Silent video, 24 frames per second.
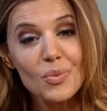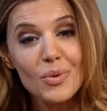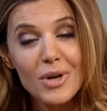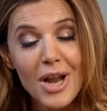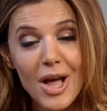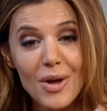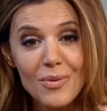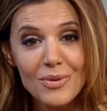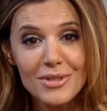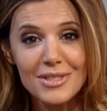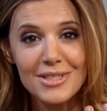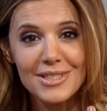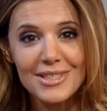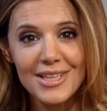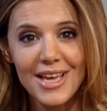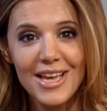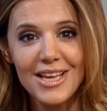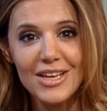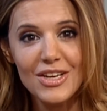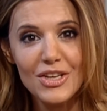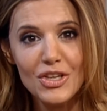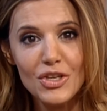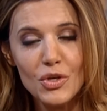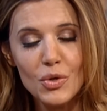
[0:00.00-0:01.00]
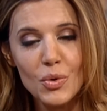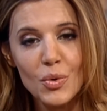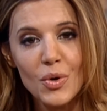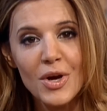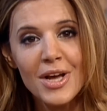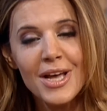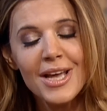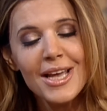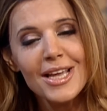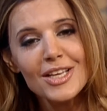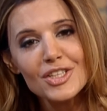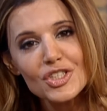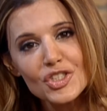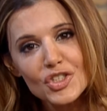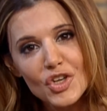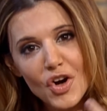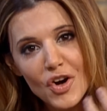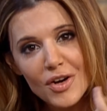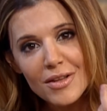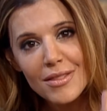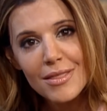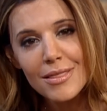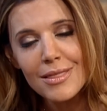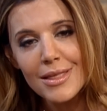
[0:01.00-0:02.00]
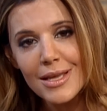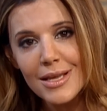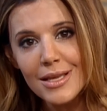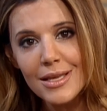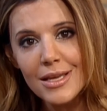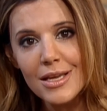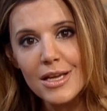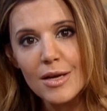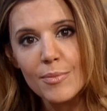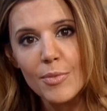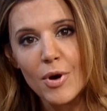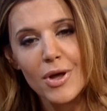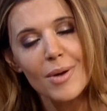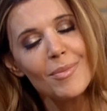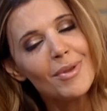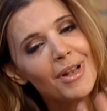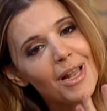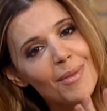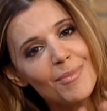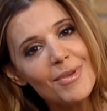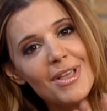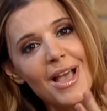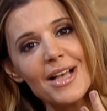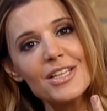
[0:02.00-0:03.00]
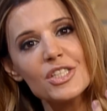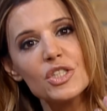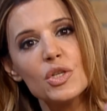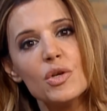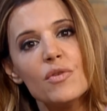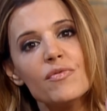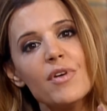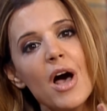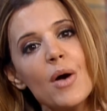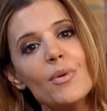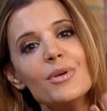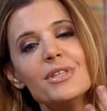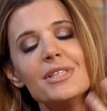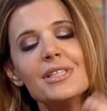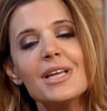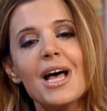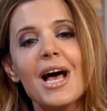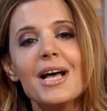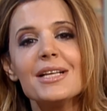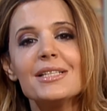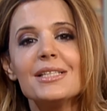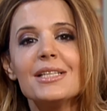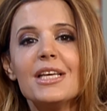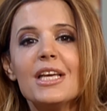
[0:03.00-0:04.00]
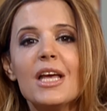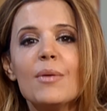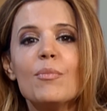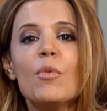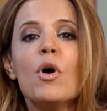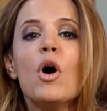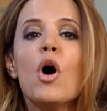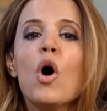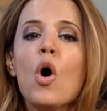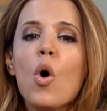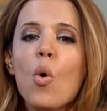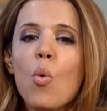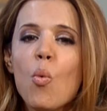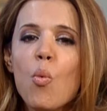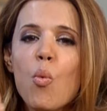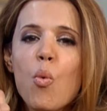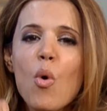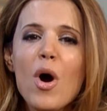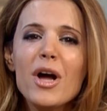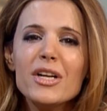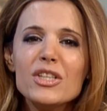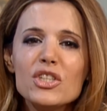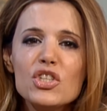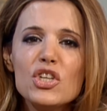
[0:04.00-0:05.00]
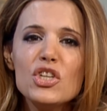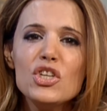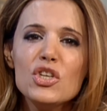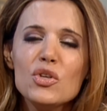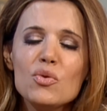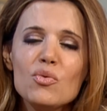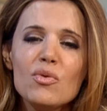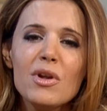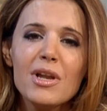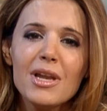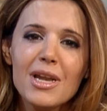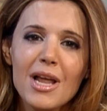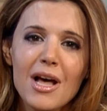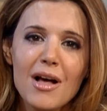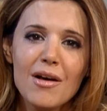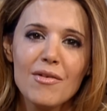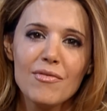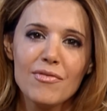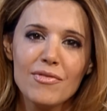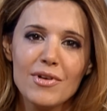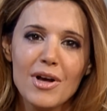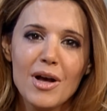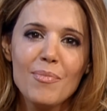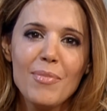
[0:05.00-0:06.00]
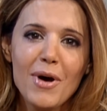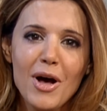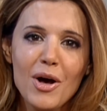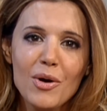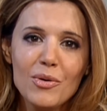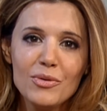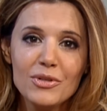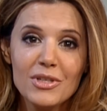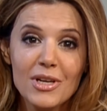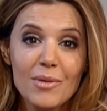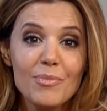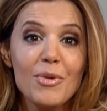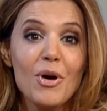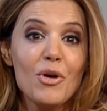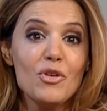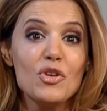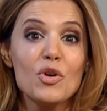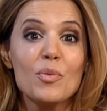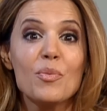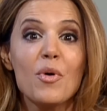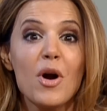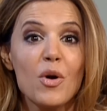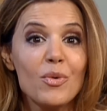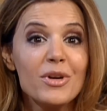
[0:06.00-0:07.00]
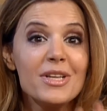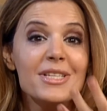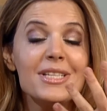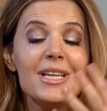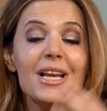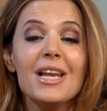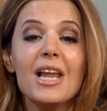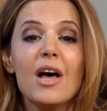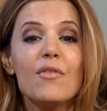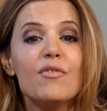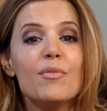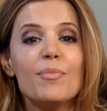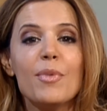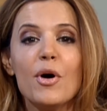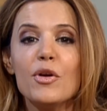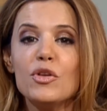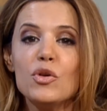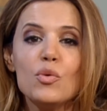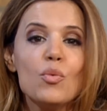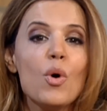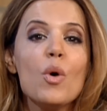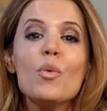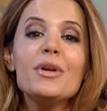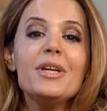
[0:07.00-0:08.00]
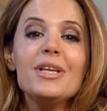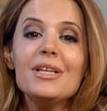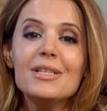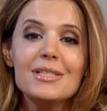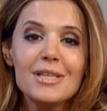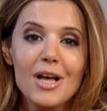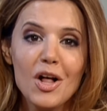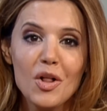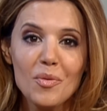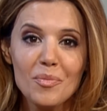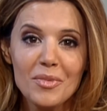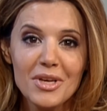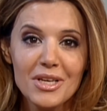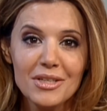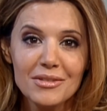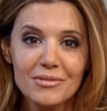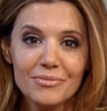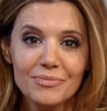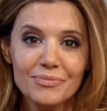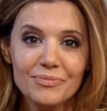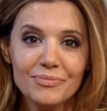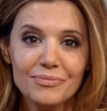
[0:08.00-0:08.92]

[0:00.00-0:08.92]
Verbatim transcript: So what I would say to you is start thinking about it. I mean, let me ask you, if I was to ask him, what do you love about, about your partner? What does he love about you? What would he tell me?